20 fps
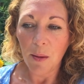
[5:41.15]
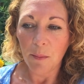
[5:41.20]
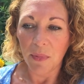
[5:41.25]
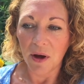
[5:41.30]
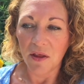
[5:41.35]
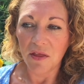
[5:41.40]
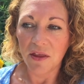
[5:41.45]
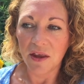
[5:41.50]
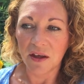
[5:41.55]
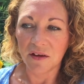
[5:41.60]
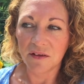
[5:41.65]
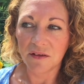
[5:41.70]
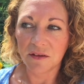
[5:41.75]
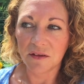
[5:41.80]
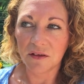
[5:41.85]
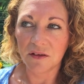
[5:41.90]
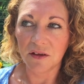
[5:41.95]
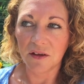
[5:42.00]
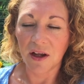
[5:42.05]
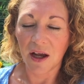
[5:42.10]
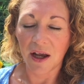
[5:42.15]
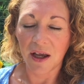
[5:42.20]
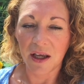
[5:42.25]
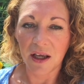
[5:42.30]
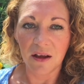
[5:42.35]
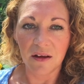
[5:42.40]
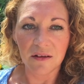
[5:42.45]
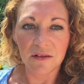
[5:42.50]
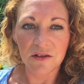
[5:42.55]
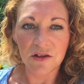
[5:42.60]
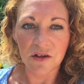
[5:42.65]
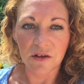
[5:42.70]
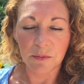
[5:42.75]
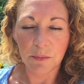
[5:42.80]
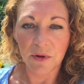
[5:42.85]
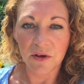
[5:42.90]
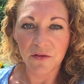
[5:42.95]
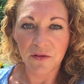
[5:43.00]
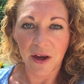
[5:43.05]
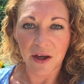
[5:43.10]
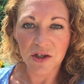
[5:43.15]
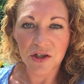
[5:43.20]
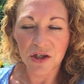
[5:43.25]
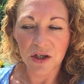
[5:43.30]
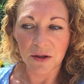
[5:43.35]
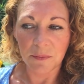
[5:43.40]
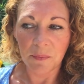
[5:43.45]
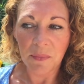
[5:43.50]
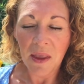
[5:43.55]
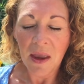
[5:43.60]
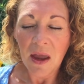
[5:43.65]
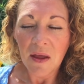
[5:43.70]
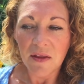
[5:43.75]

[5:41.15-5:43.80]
But this today is just perfection.